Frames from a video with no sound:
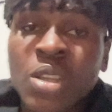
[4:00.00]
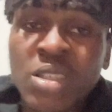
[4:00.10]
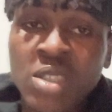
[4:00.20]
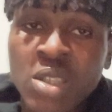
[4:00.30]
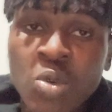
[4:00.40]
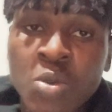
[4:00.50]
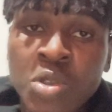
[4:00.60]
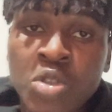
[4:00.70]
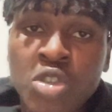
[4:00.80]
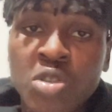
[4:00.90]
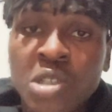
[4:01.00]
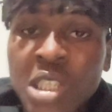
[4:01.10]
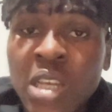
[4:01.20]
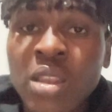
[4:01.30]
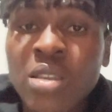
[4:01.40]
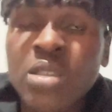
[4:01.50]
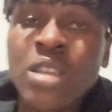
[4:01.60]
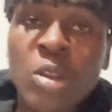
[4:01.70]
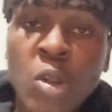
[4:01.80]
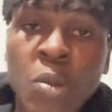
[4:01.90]
Cygwin, you should check the
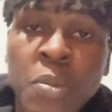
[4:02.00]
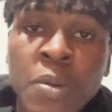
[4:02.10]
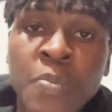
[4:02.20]
setup